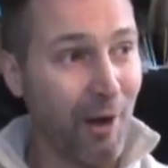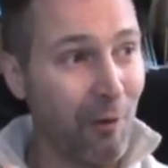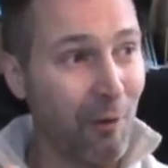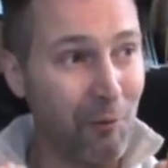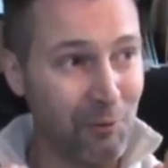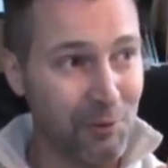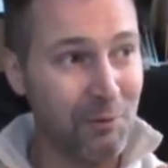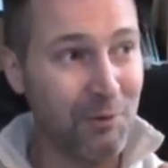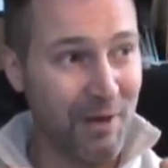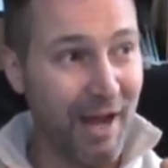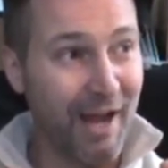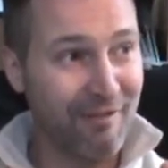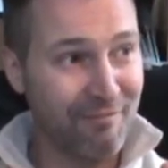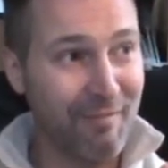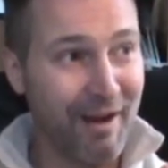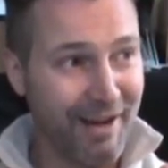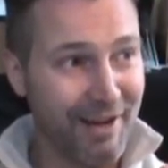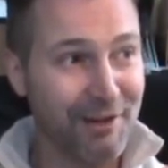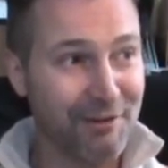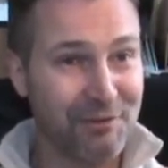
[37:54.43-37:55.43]
I only would
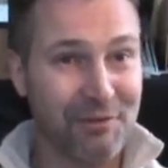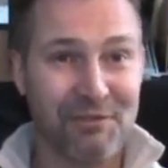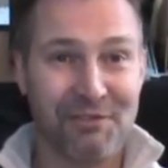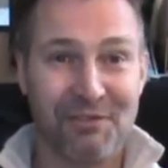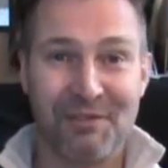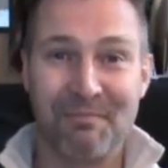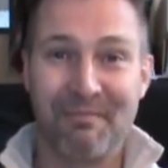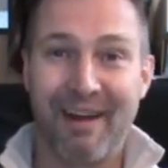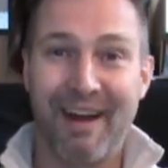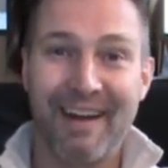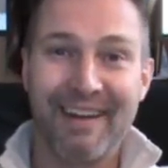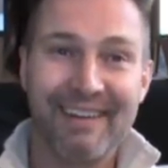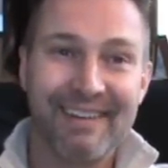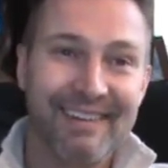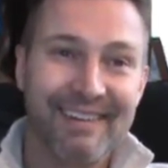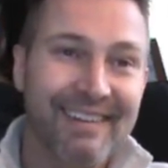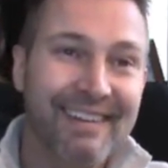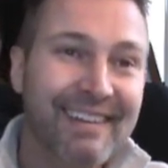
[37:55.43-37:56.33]
have my interests in mind.